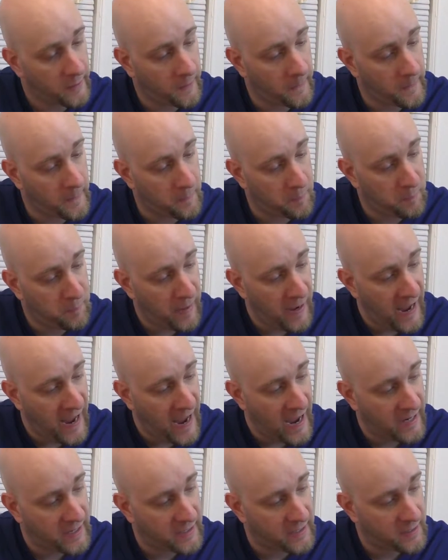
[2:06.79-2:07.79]
on the
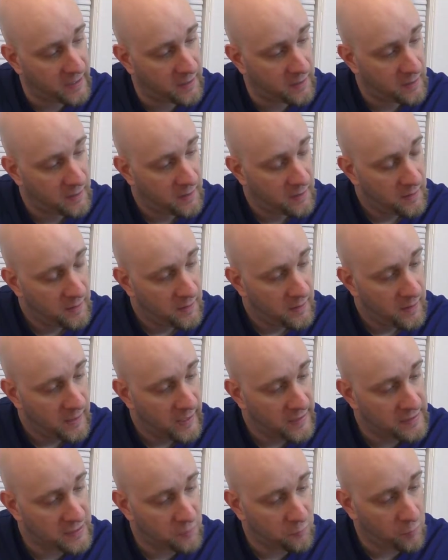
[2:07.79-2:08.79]
back
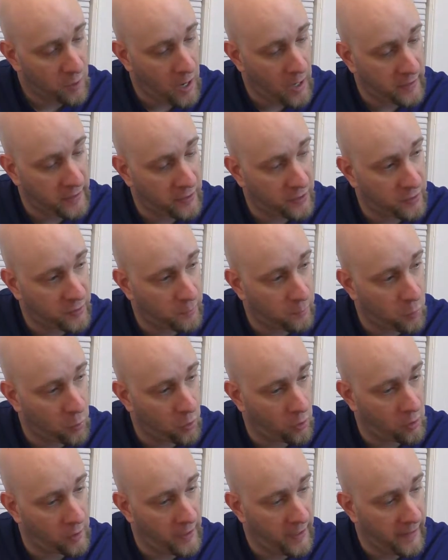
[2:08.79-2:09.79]
has a Rocket,
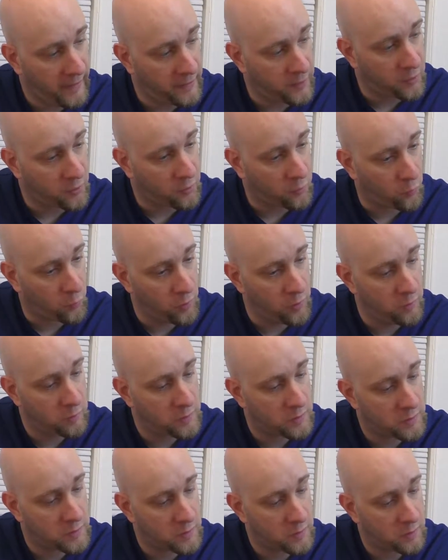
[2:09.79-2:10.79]
Gamora, and
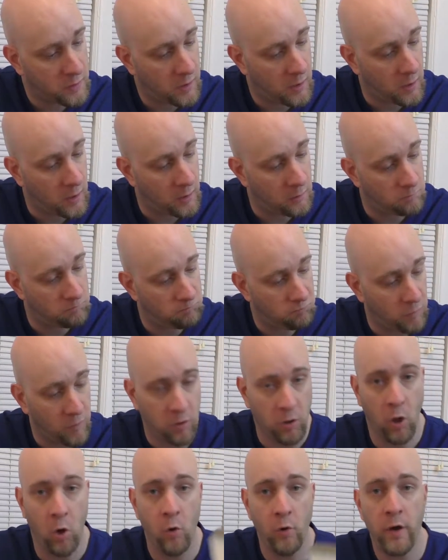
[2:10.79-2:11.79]
Groot
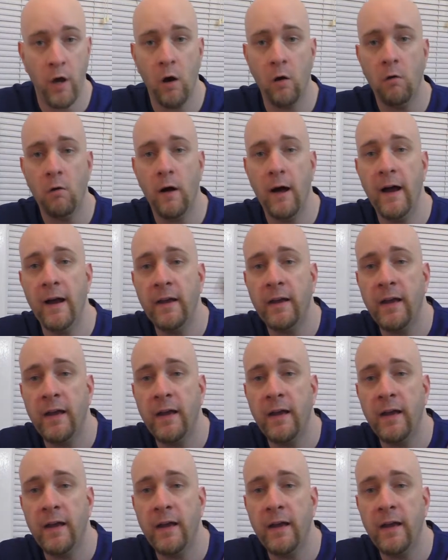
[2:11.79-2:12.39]
logo, I